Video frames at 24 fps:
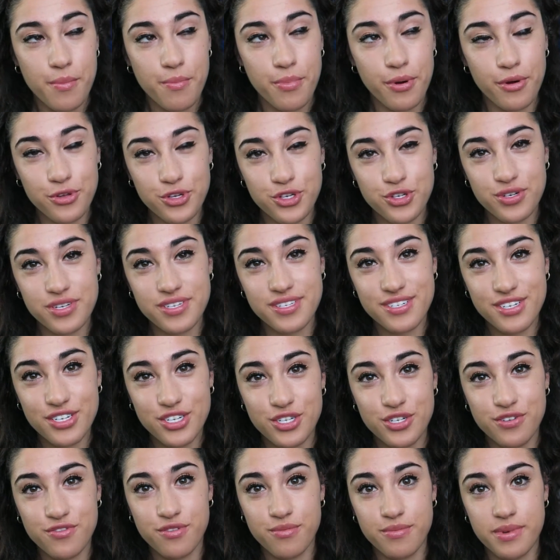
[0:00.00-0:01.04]
Poultry is an
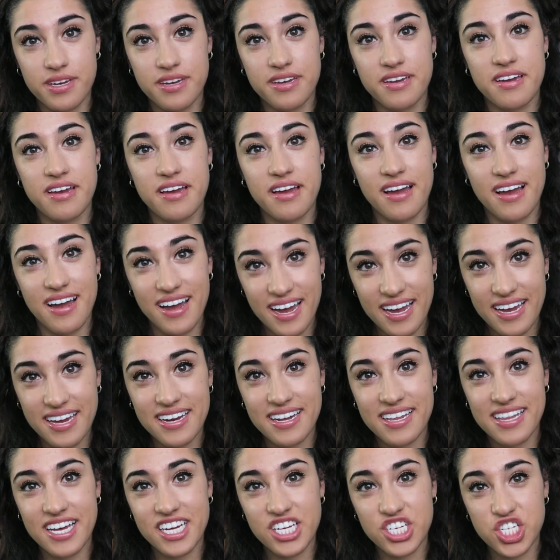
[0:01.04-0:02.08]
issue for me. I
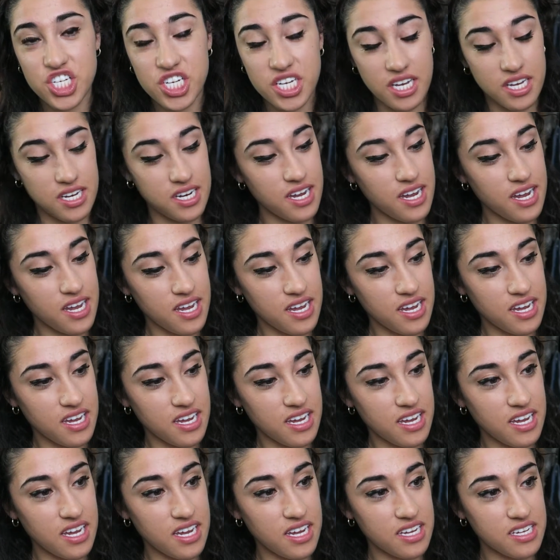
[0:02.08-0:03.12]
ate a lot of chicken
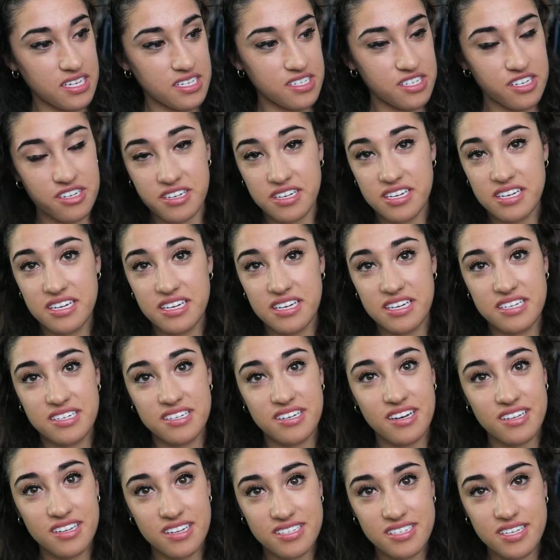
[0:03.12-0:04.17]
and turkey
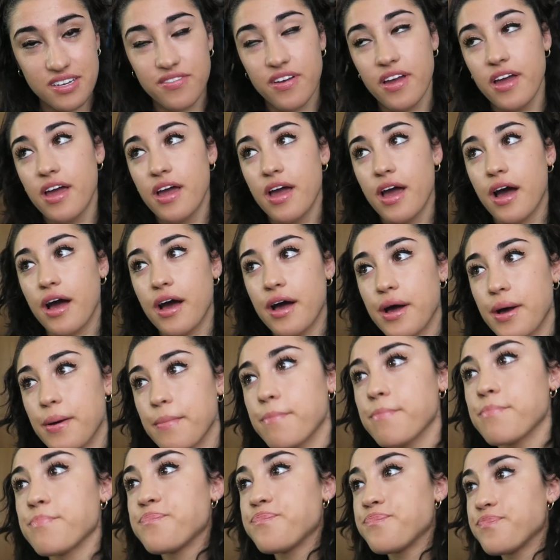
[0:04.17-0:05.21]
and all that stuff.
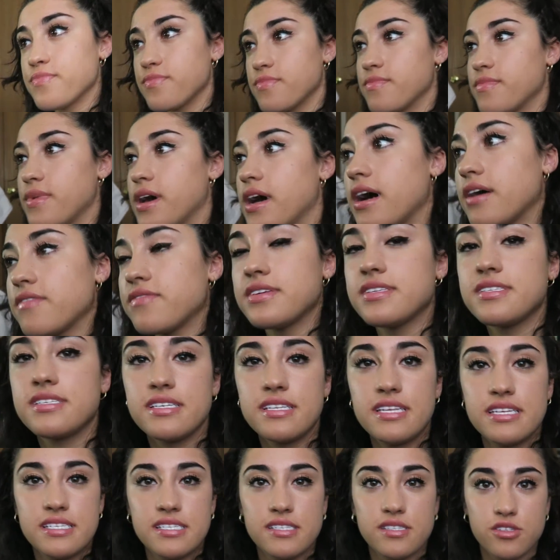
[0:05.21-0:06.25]
Um,
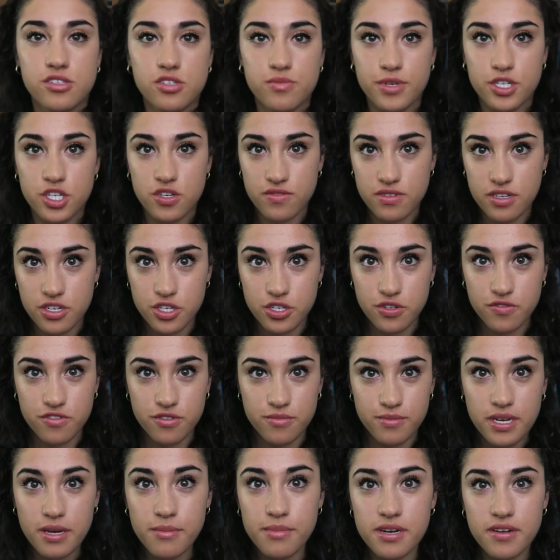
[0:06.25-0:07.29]
obviously, this isn't too much of an issue
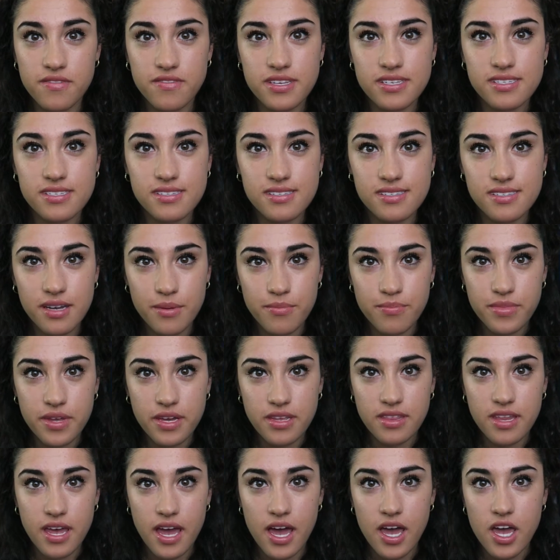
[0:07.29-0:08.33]
for me, but if this is
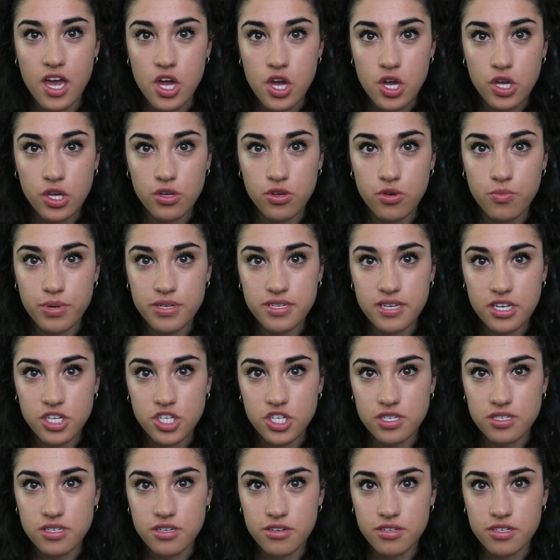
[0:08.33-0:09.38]
something that you
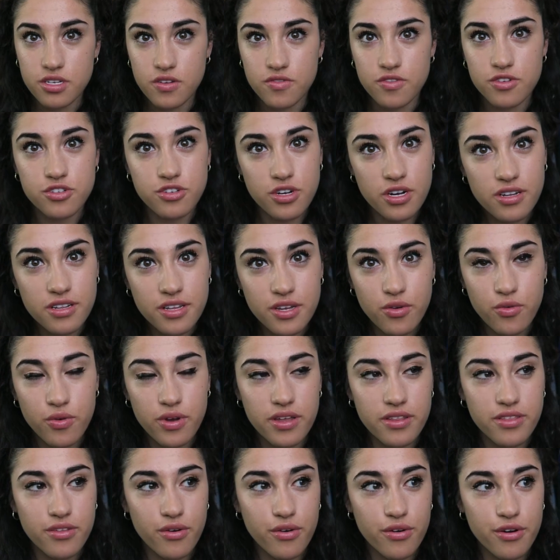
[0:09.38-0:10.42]
potentially see yourself struggling
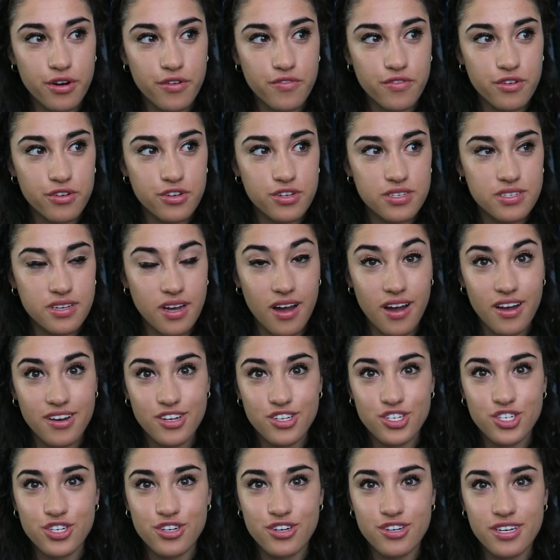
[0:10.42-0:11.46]
with, or if you're just on
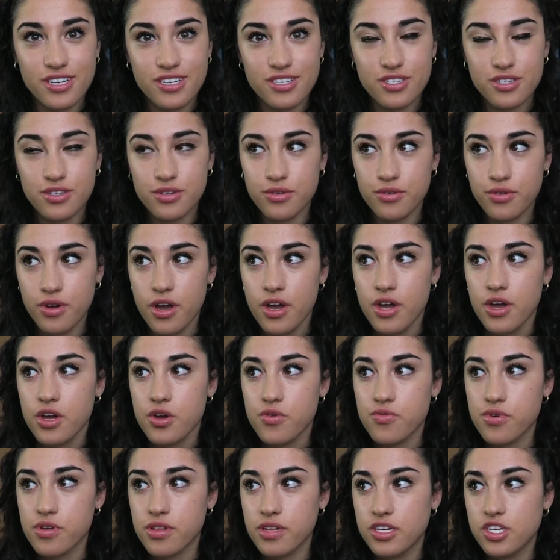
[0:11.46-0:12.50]
a journey to
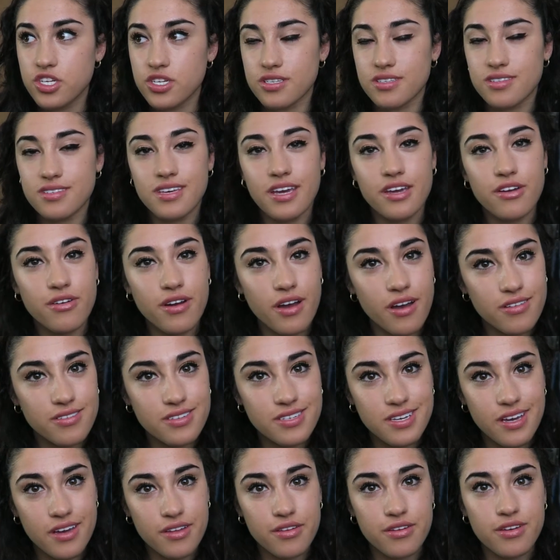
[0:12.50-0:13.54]
really just get your health
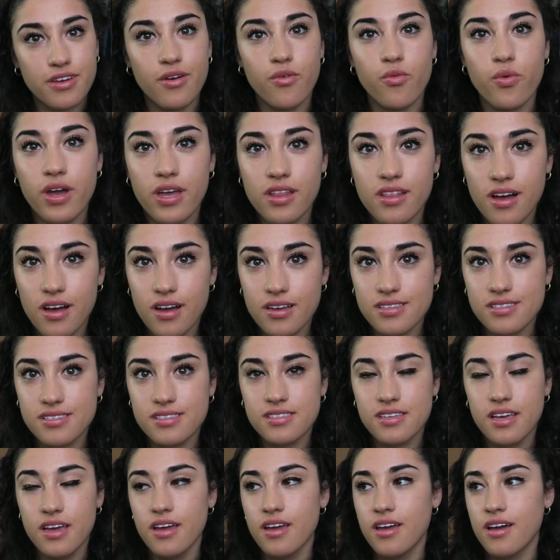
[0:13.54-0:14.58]
together, get weight
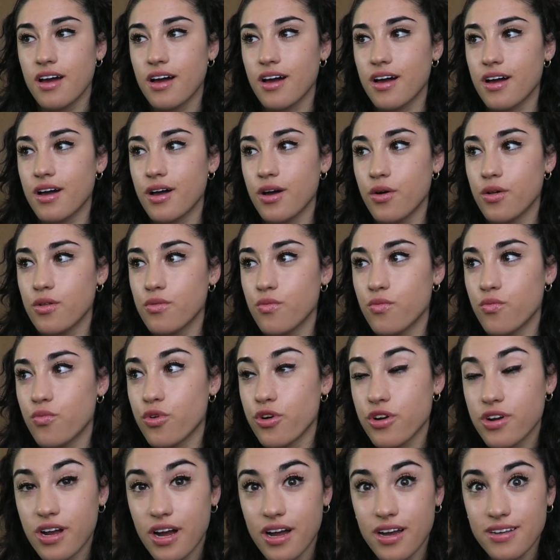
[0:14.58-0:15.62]
loss, uh,
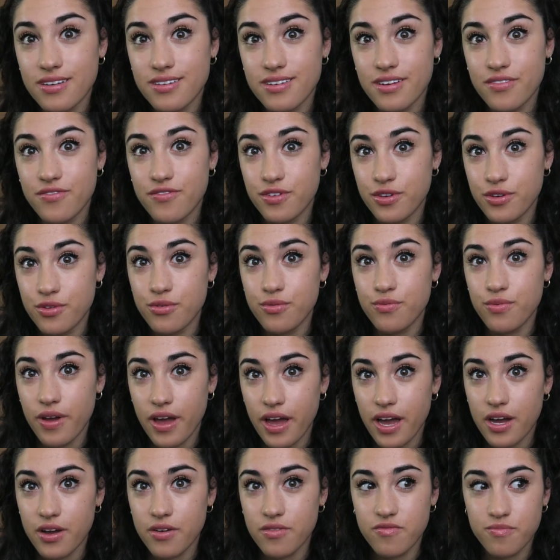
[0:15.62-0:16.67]
work on if you
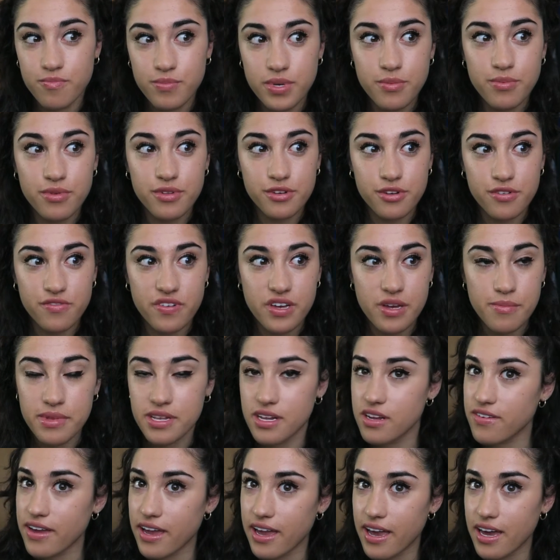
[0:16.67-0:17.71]
have people in your family
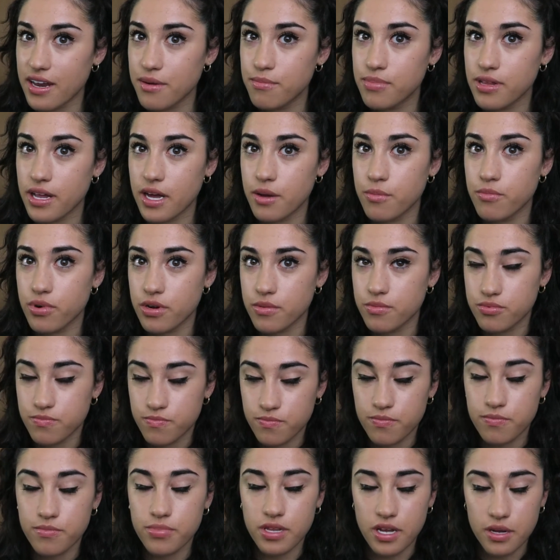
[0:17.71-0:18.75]
that have had blood,
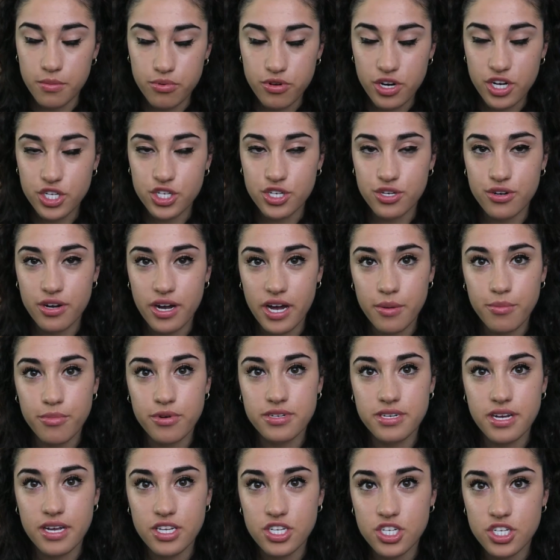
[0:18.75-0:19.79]
blood pressure,
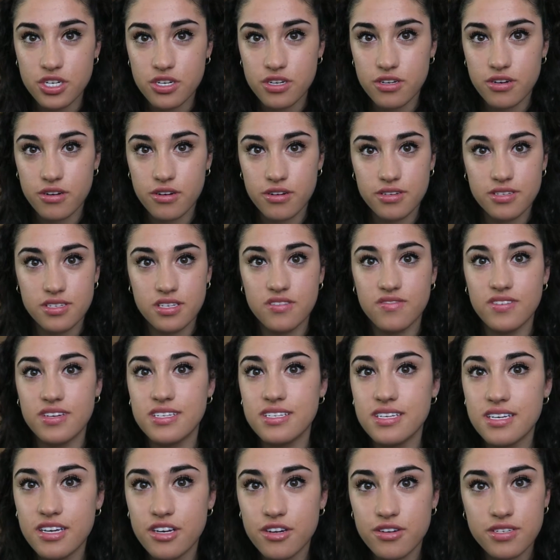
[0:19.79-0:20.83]
hypertension, or
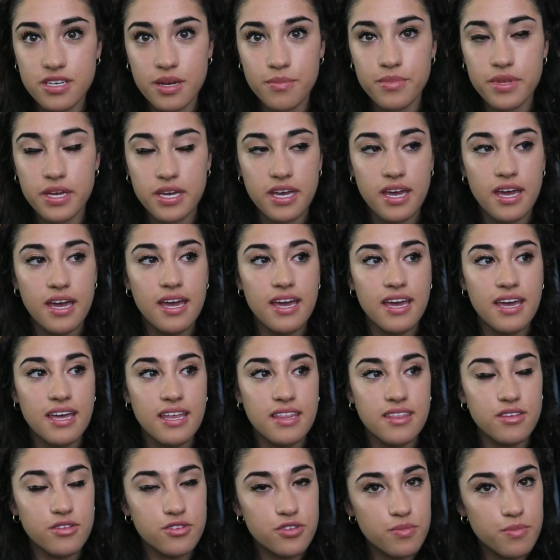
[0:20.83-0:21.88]
CVD or something,
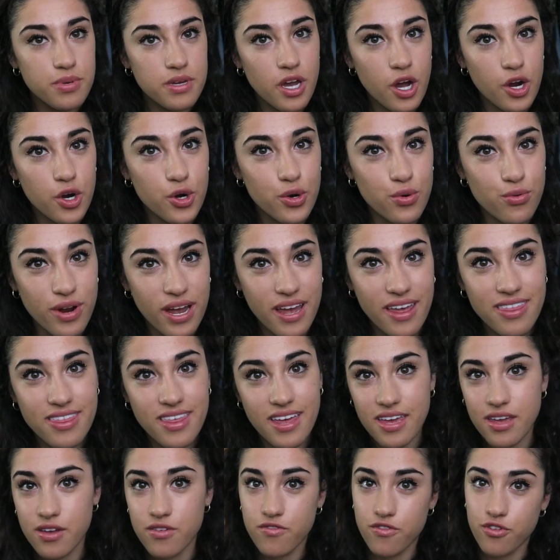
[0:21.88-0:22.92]
this would be a great
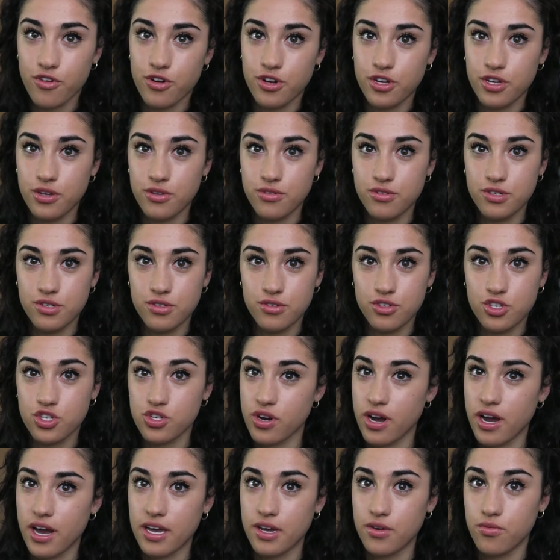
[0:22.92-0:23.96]
thing for you to
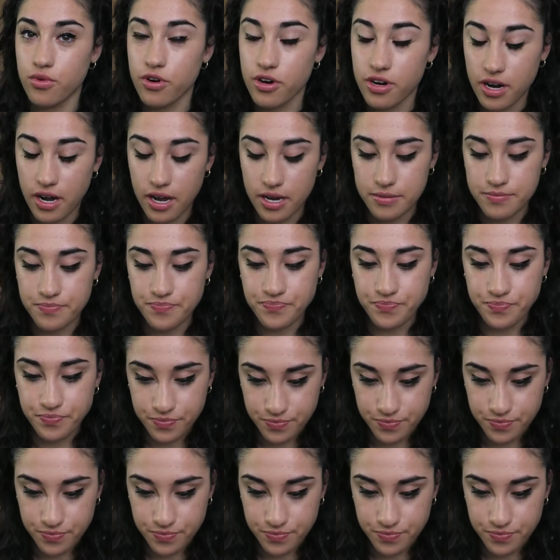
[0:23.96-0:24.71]
try and work on.